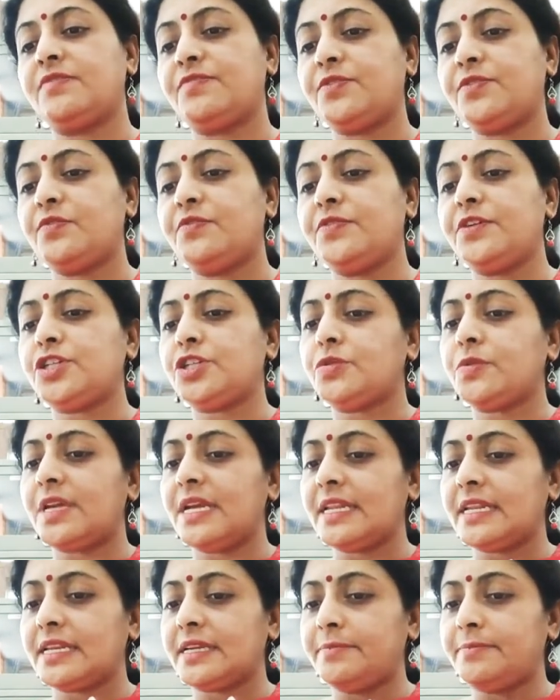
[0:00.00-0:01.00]
you wish, you
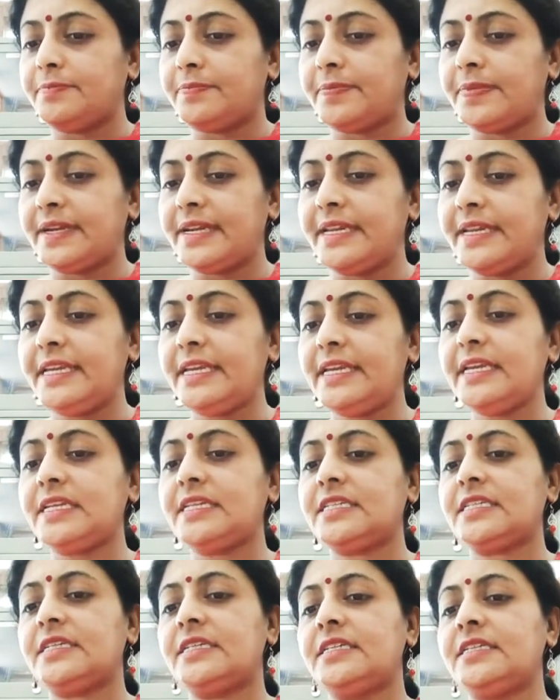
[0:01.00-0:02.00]
can
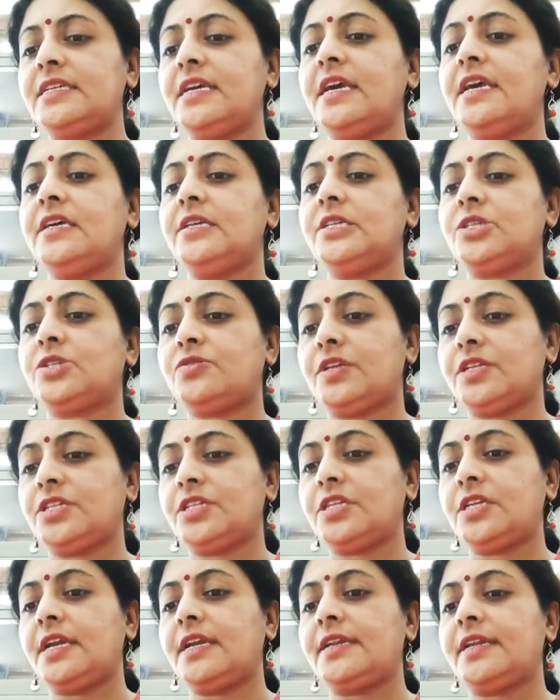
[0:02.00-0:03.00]
complete it,
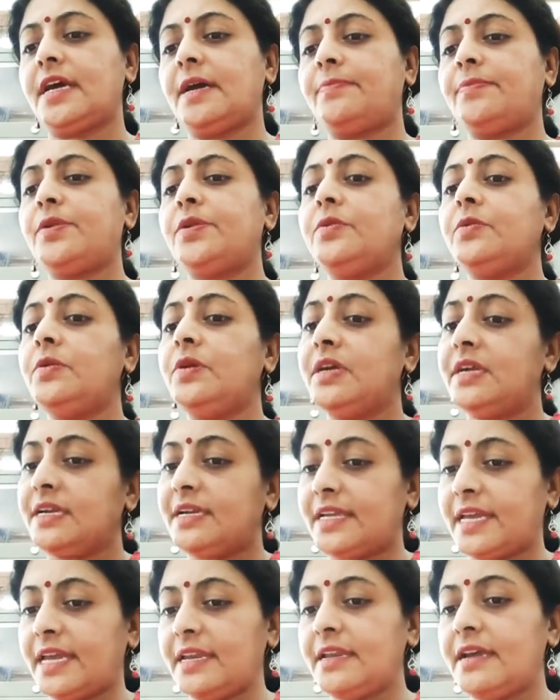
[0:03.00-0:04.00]
stretching it up to
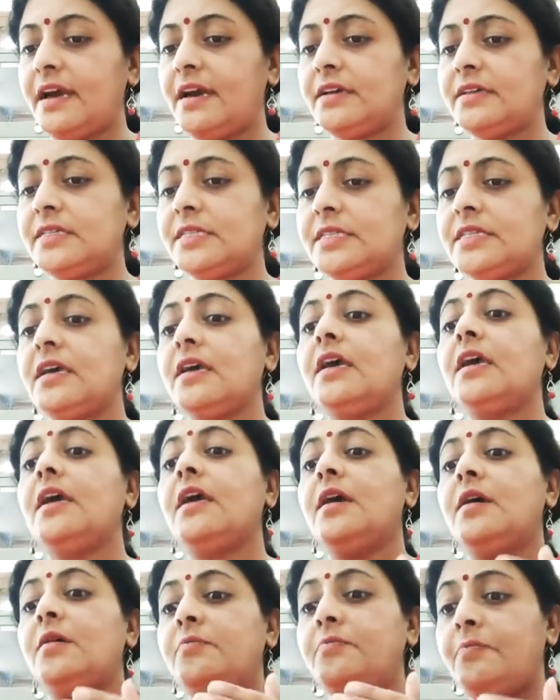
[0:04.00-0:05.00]
10 hours
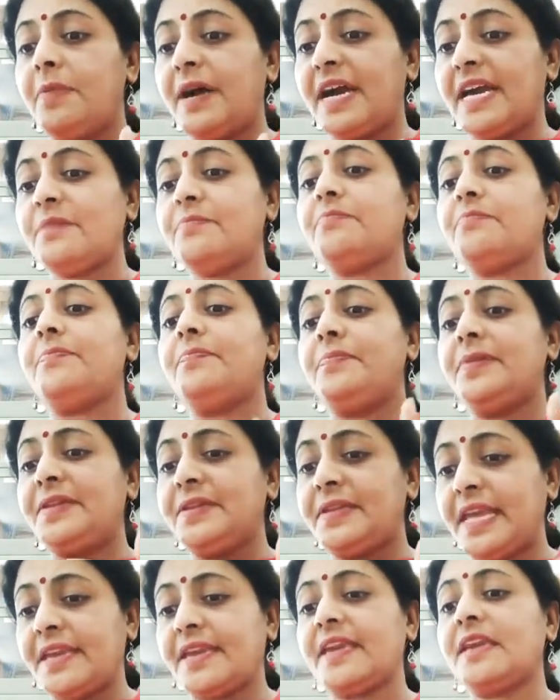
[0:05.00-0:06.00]
by
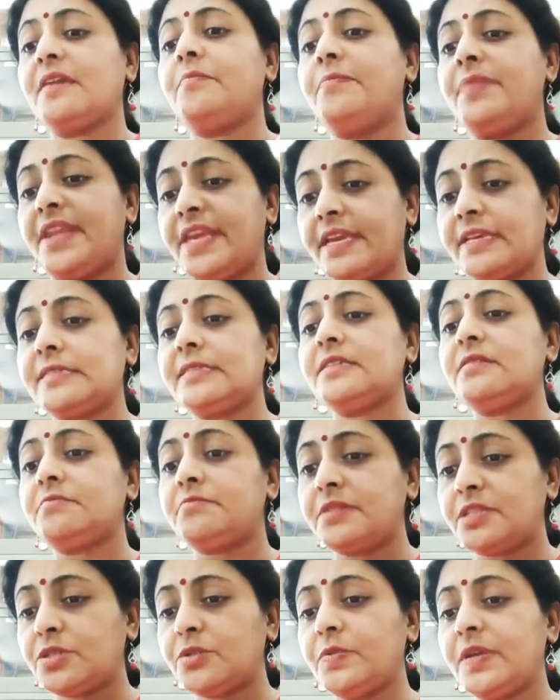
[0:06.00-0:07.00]
taking breaks in
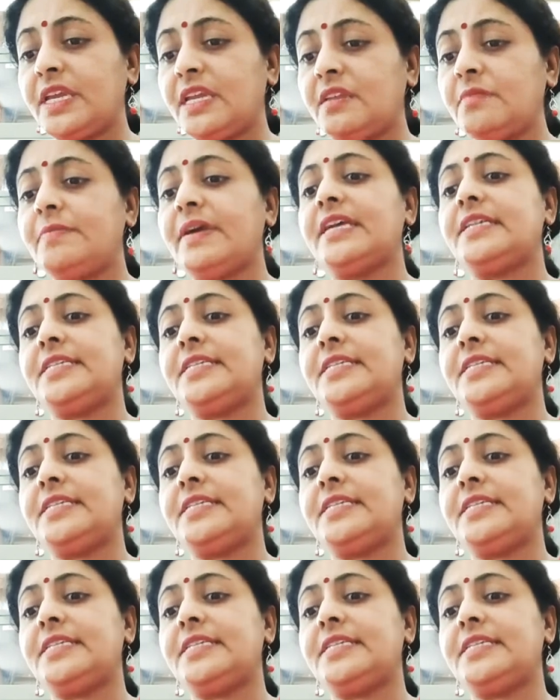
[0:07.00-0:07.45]
between,